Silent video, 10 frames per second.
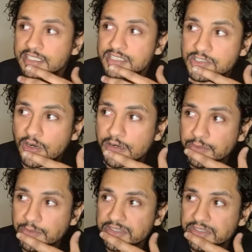started
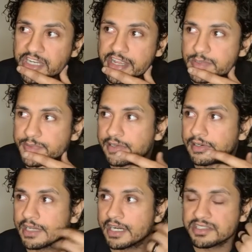with
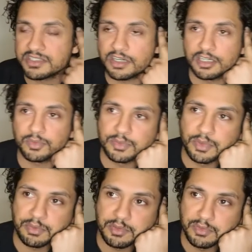Shakespeare, and it started when we
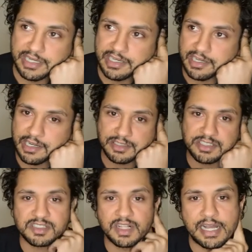would read it in English
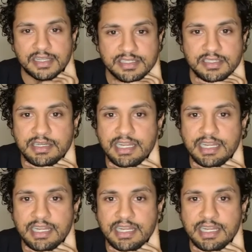class,